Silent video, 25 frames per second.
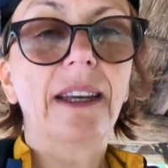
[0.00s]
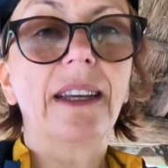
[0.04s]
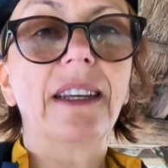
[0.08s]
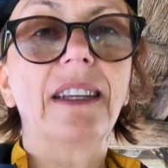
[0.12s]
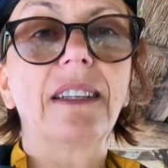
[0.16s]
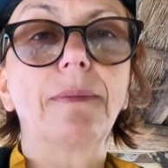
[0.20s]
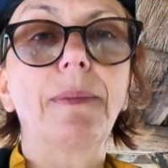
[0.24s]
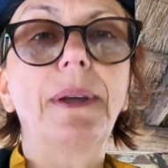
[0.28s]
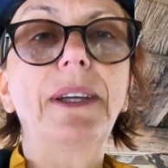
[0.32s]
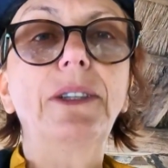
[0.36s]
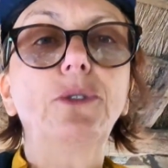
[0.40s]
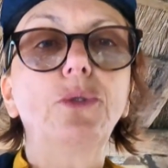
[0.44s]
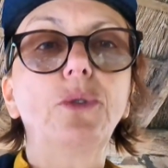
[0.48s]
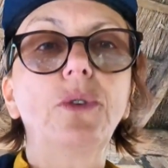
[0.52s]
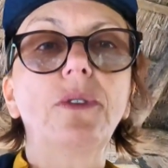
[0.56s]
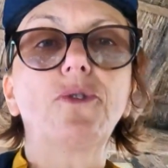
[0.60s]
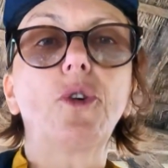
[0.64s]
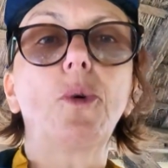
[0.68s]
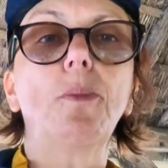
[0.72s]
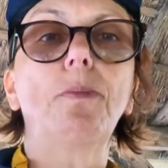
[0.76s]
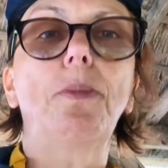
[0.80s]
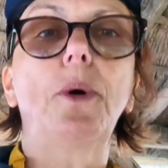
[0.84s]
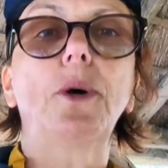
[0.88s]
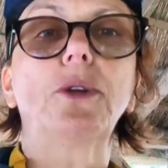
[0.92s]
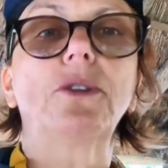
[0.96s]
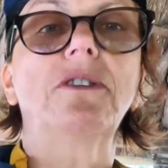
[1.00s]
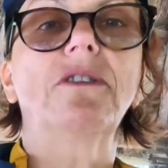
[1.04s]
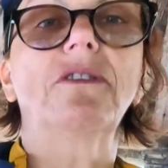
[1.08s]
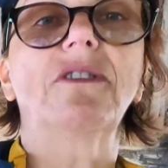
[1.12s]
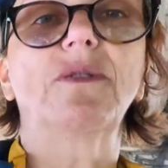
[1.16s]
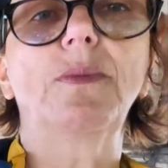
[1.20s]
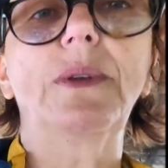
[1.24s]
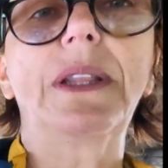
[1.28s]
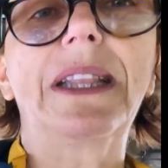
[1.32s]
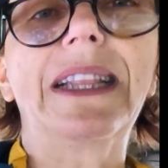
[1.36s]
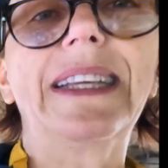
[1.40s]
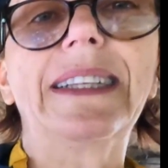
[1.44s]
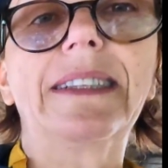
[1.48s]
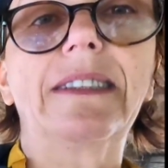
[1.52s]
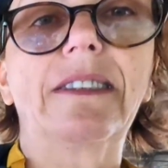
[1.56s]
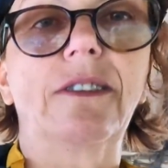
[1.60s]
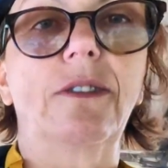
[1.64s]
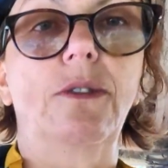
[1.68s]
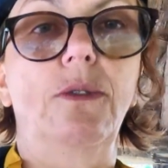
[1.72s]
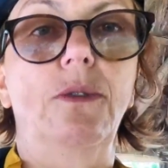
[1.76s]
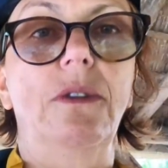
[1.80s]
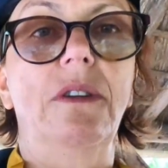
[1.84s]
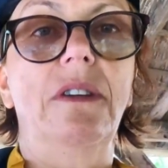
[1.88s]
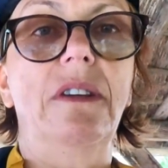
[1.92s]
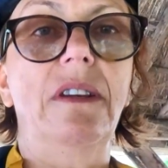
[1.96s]
is make sure you've got bottles with lids
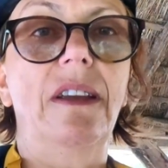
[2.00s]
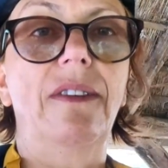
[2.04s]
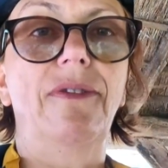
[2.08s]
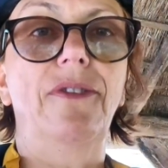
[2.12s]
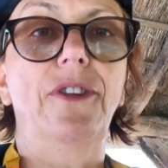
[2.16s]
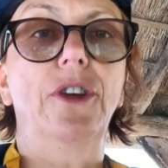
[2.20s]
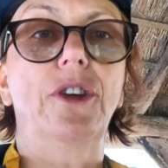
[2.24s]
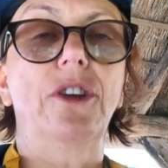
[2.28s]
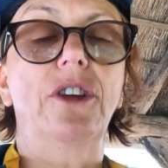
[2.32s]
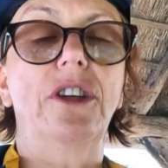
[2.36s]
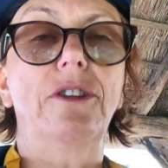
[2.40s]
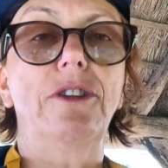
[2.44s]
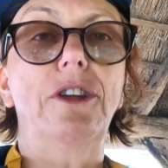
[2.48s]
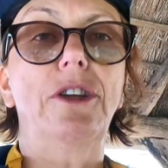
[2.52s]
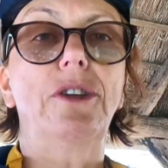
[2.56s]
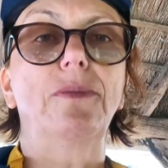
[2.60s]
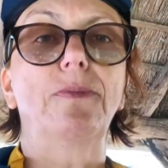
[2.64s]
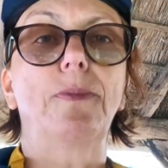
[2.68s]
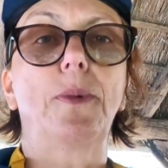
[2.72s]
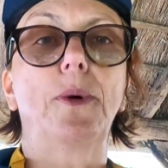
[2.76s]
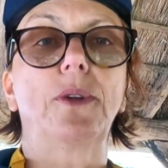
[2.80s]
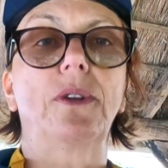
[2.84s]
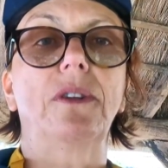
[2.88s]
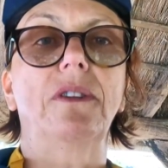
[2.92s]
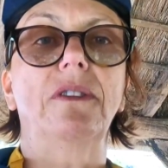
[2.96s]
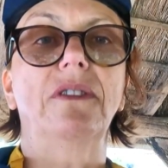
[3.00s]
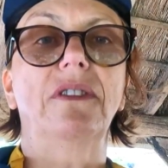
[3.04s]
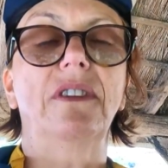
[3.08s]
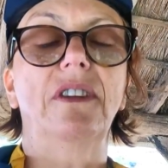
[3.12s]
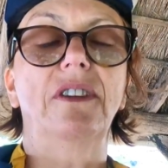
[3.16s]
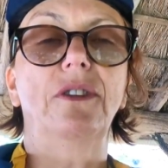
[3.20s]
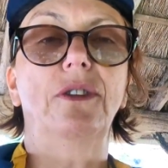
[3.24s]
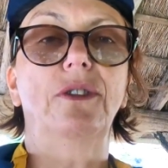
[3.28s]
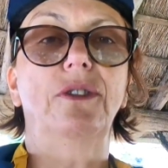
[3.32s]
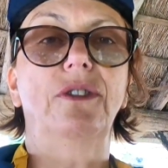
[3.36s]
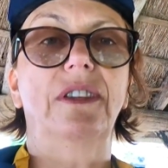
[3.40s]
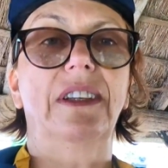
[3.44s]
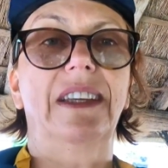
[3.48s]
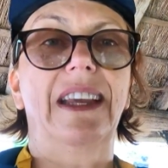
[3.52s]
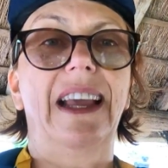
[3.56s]
on if you're going to use bottles and not a